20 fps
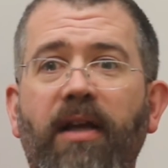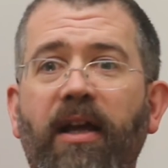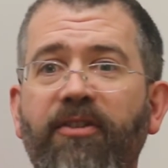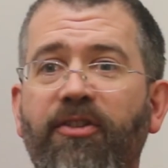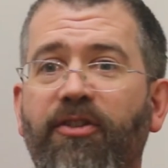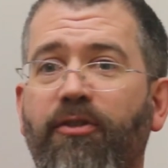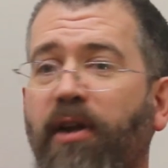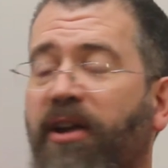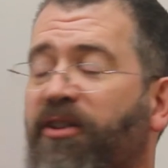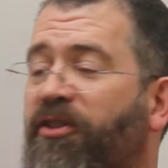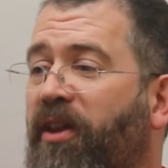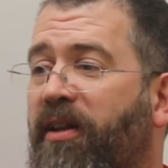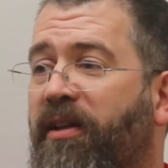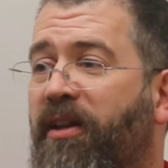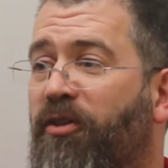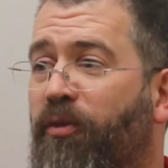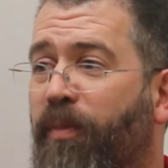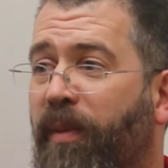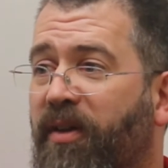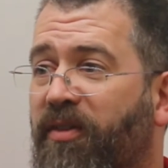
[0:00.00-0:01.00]
scratch that
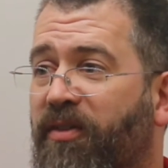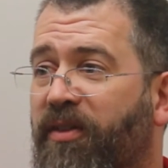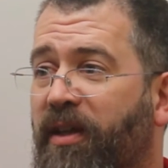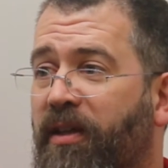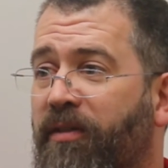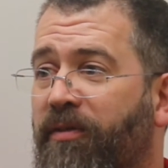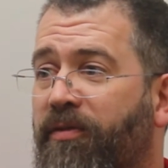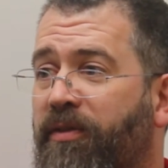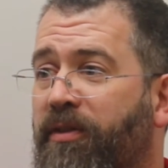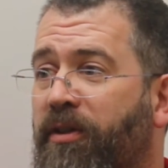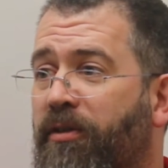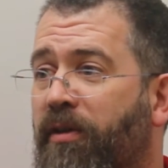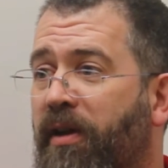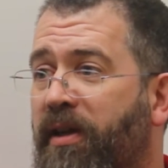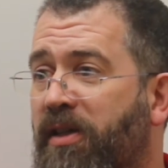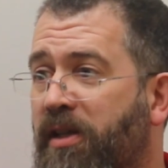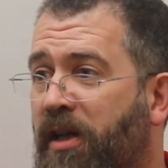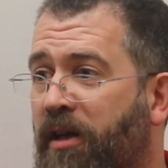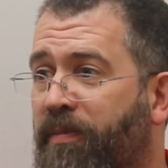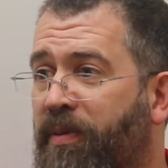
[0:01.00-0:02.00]
itch myself and
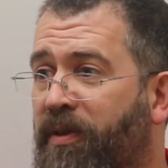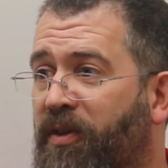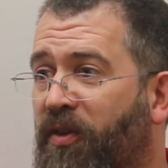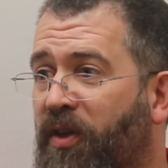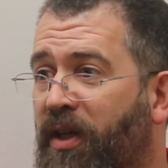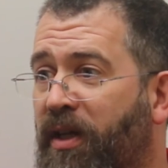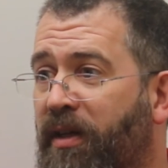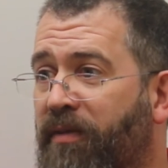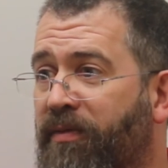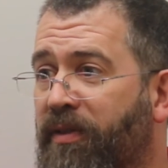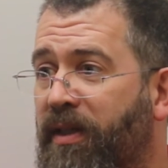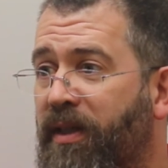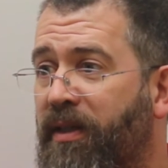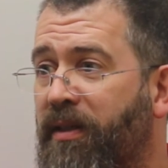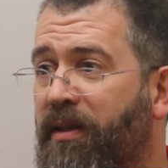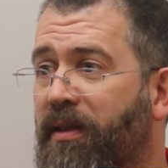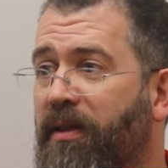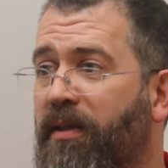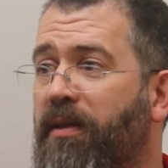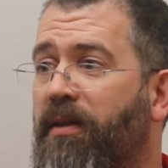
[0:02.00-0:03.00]
created OpenTRV,
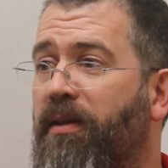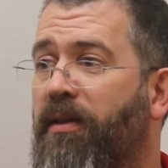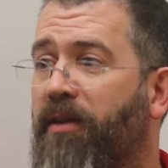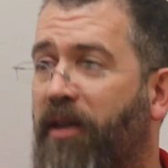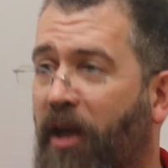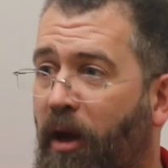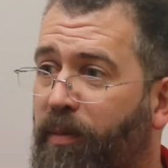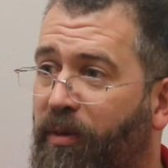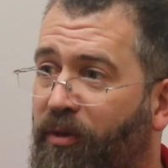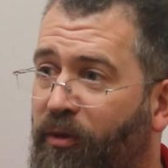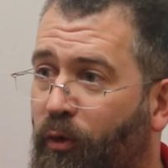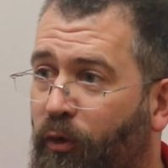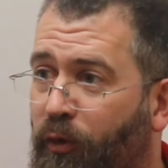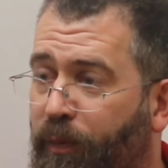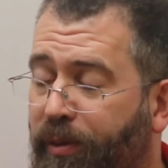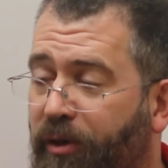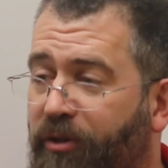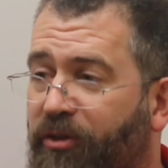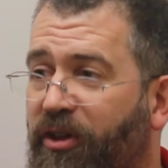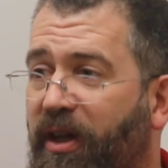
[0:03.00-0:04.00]
the open source
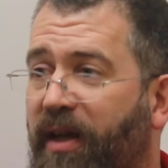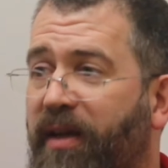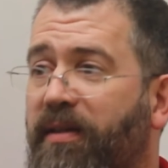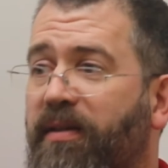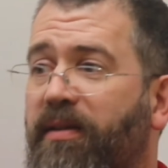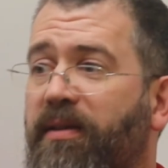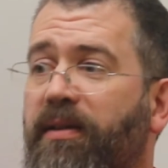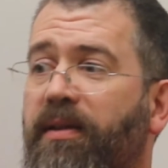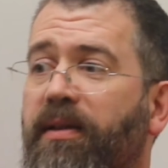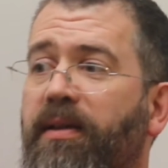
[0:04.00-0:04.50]
project.